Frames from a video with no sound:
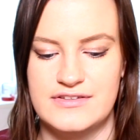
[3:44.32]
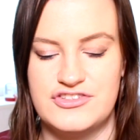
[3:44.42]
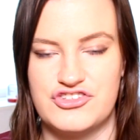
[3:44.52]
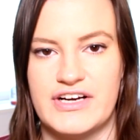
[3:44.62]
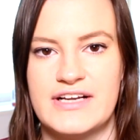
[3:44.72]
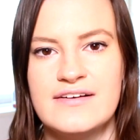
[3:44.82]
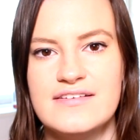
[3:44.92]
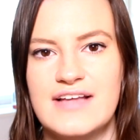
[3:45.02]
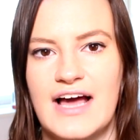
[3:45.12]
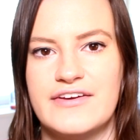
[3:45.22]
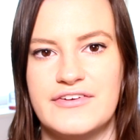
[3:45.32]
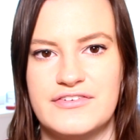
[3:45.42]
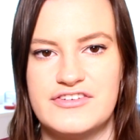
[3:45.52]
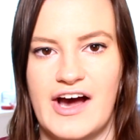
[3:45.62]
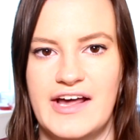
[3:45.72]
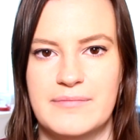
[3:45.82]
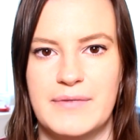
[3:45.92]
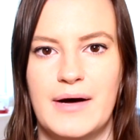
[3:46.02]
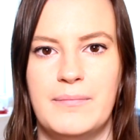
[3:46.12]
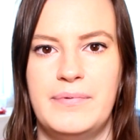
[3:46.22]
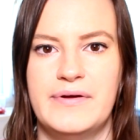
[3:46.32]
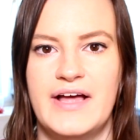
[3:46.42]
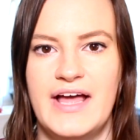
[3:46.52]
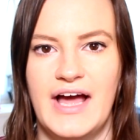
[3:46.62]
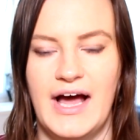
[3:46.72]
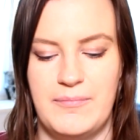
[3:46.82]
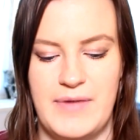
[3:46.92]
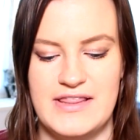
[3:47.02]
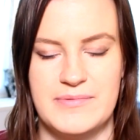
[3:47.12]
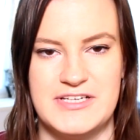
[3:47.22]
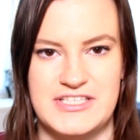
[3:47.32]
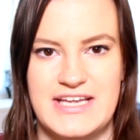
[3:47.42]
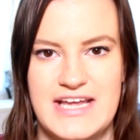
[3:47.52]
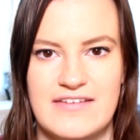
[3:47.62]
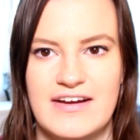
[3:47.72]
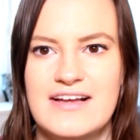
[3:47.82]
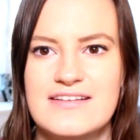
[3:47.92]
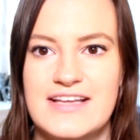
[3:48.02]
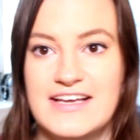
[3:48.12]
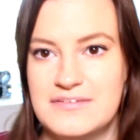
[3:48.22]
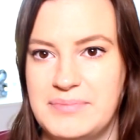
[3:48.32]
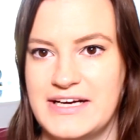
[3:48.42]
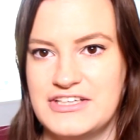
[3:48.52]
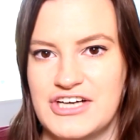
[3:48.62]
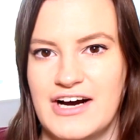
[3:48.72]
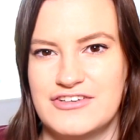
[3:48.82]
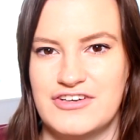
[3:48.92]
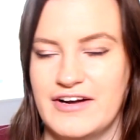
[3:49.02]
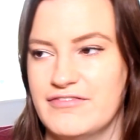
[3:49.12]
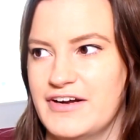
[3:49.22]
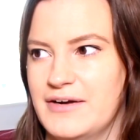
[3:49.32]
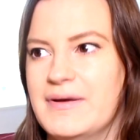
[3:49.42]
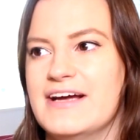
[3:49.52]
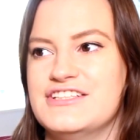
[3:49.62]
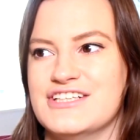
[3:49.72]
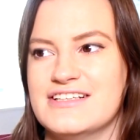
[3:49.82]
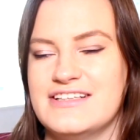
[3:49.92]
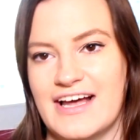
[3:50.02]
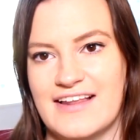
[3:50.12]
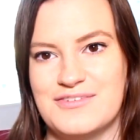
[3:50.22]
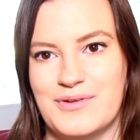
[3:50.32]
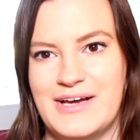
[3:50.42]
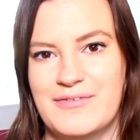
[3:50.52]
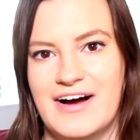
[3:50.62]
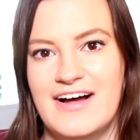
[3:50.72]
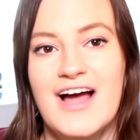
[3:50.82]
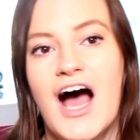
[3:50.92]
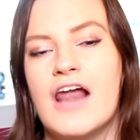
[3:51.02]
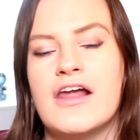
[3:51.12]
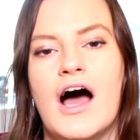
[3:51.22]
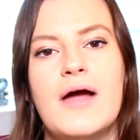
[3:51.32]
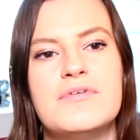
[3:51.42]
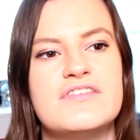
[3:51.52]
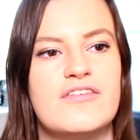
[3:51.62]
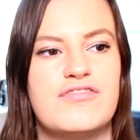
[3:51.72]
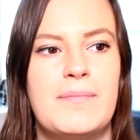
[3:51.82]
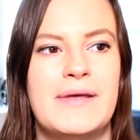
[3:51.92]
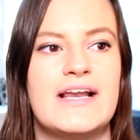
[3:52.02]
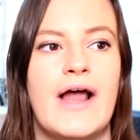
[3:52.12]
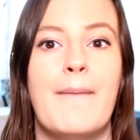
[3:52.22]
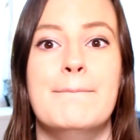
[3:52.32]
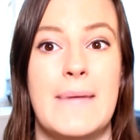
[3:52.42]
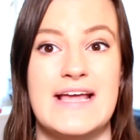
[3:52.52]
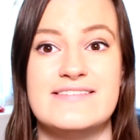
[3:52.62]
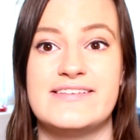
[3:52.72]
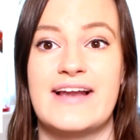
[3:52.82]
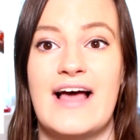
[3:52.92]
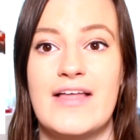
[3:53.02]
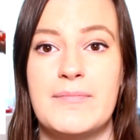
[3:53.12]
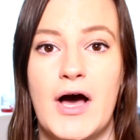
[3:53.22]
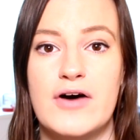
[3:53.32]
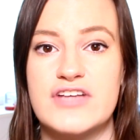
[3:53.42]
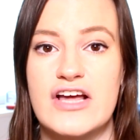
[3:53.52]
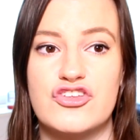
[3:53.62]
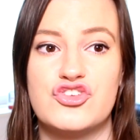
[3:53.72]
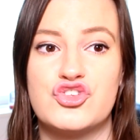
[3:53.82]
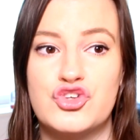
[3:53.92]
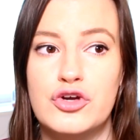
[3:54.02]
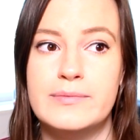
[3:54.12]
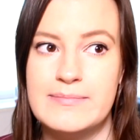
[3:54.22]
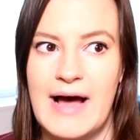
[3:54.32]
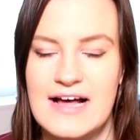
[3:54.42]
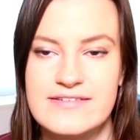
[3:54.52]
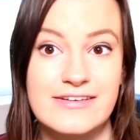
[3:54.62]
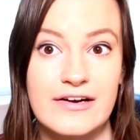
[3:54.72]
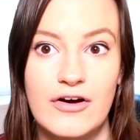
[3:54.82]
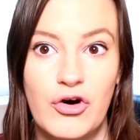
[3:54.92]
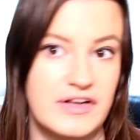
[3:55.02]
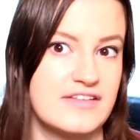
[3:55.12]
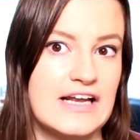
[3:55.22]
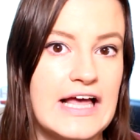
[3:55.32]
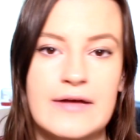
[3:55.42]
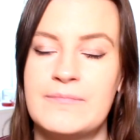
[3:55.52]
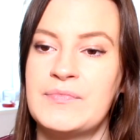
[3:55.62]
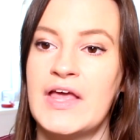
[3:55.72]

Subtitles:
strings and you tie them up and make them into key rings. Here's a picture, I'll try and find a picture. Yeah, that's what they were. And I was flipping amazing at them. I was like the Scooby master, honestly.